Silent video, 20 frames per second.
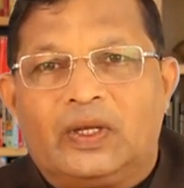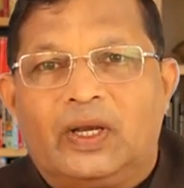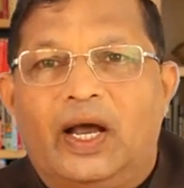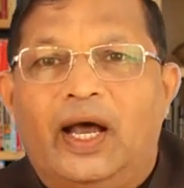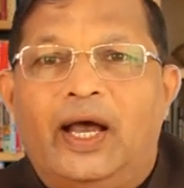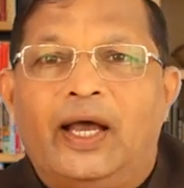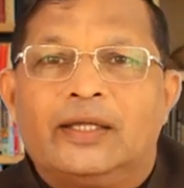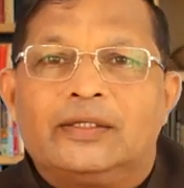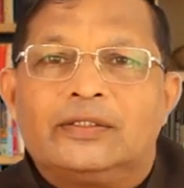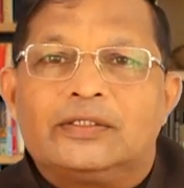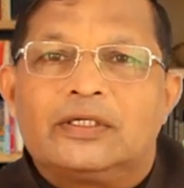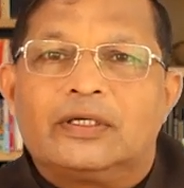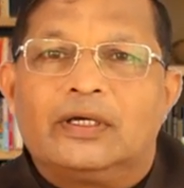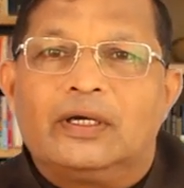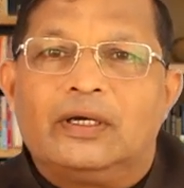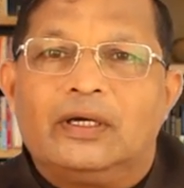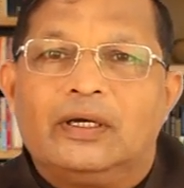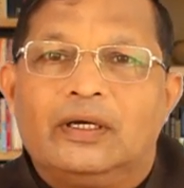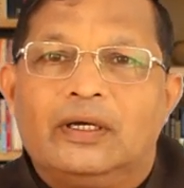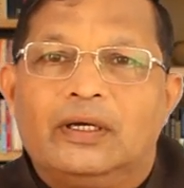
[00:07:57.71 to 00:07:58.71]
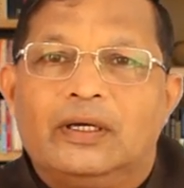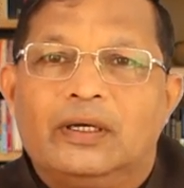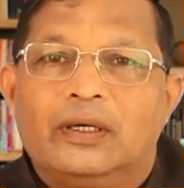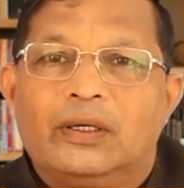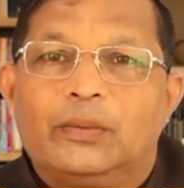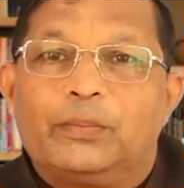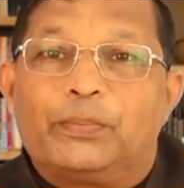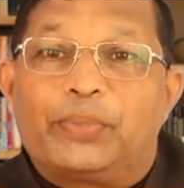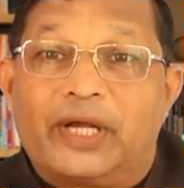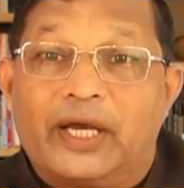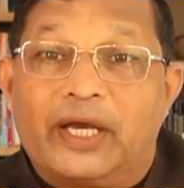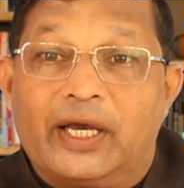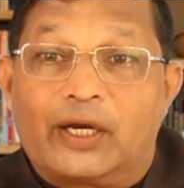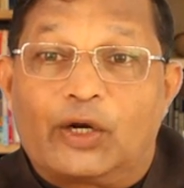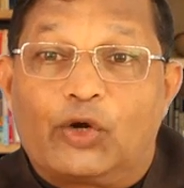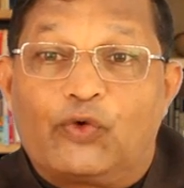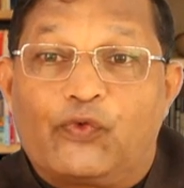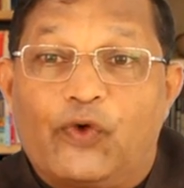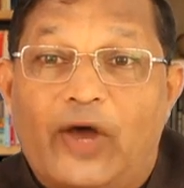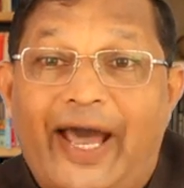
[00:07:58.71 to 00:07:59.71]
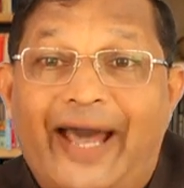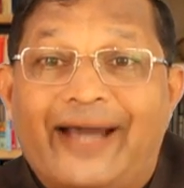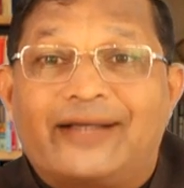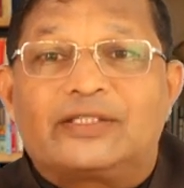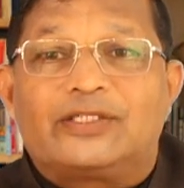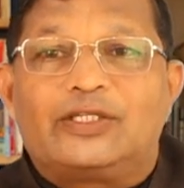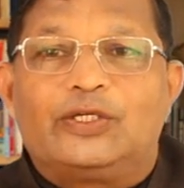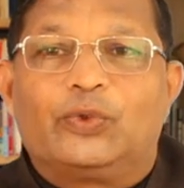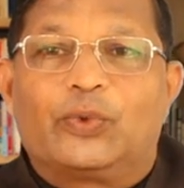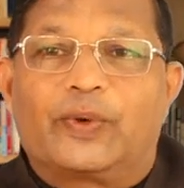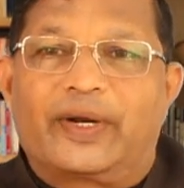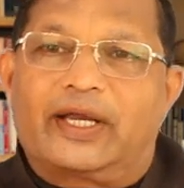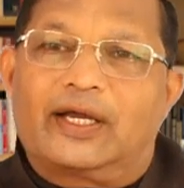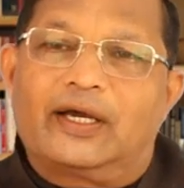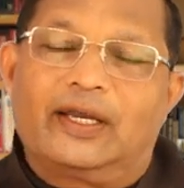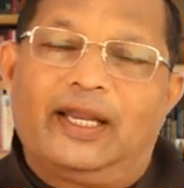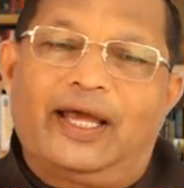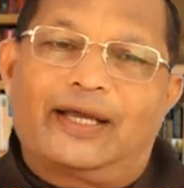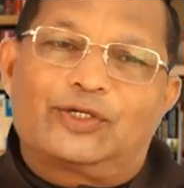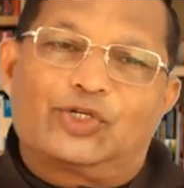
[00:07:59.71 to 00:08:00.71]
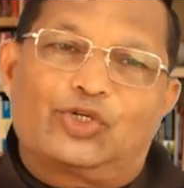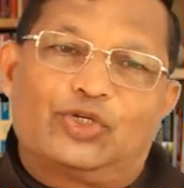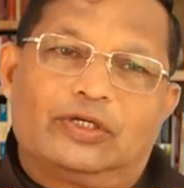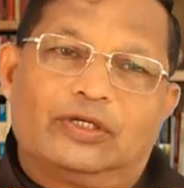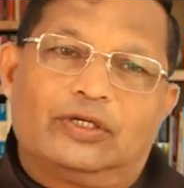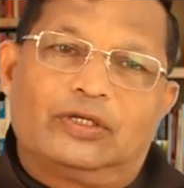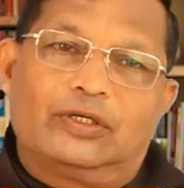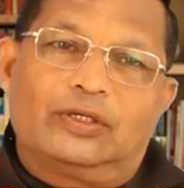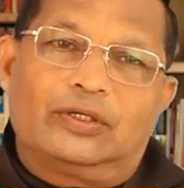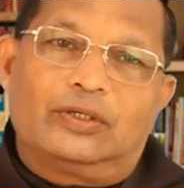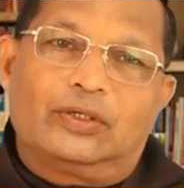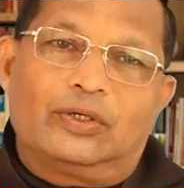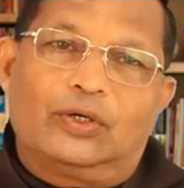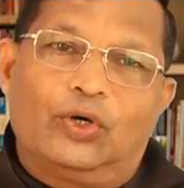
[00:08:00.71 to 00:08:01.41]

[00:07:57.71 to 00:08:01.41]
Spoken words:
and prayer of active recollection,